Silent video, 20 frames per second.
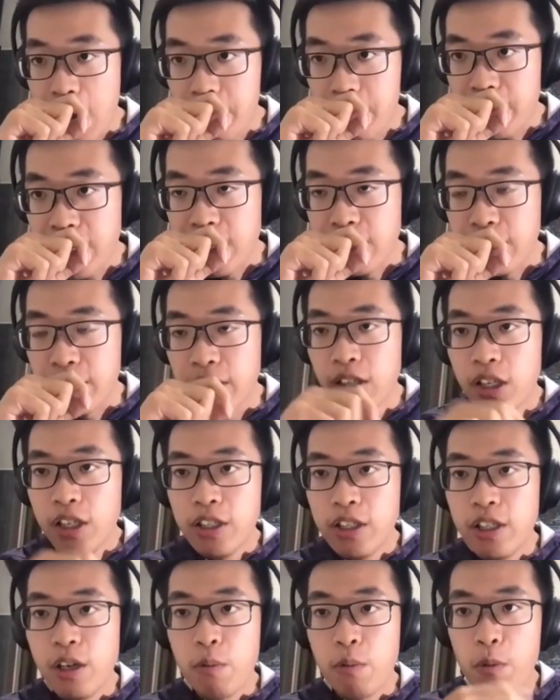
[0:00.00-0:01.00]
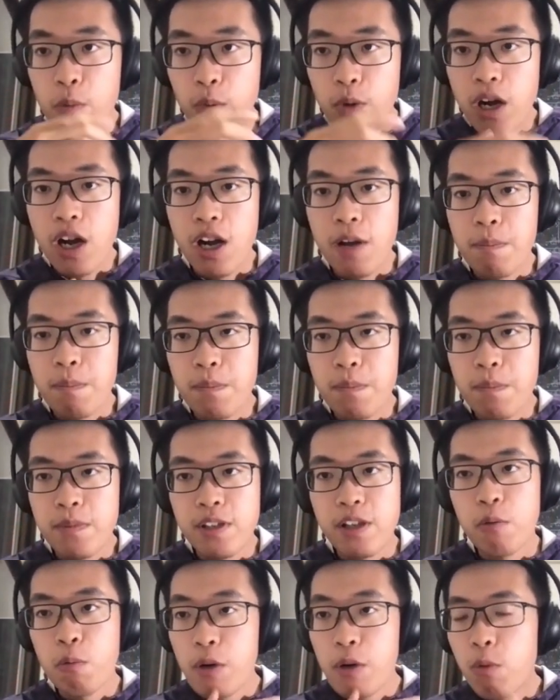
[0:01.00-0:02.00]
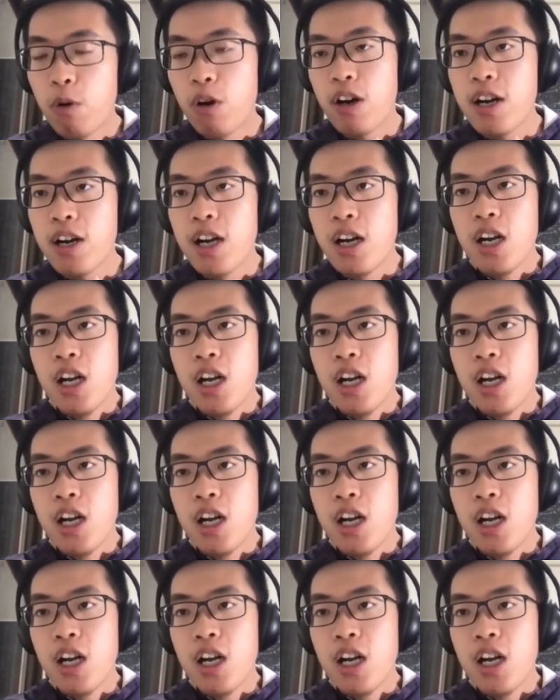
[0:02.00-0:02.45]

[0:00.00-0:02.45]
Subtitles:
updates, the reward